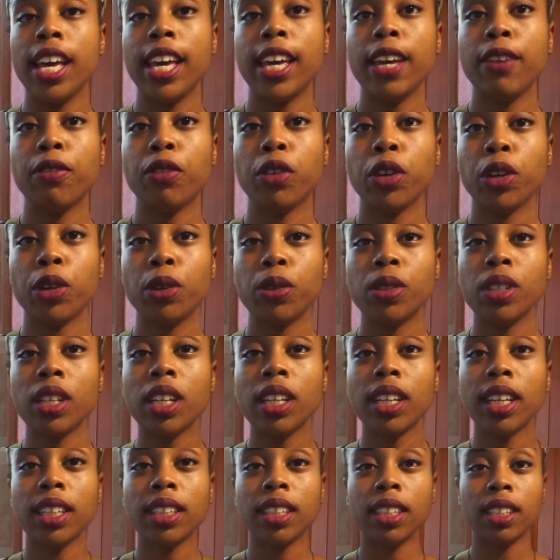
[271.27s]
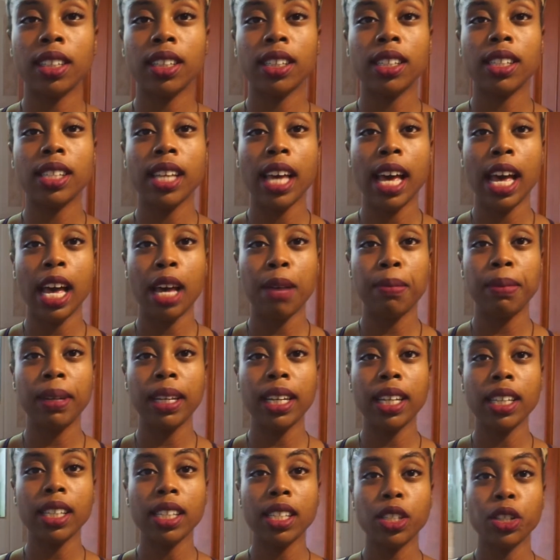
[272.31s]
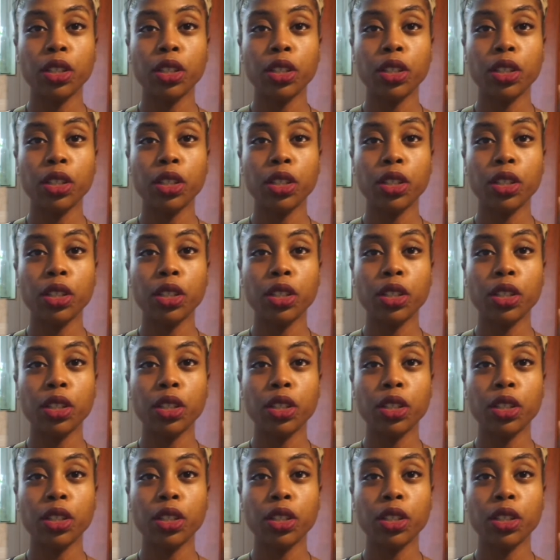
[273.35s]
If you're using like the little tablets,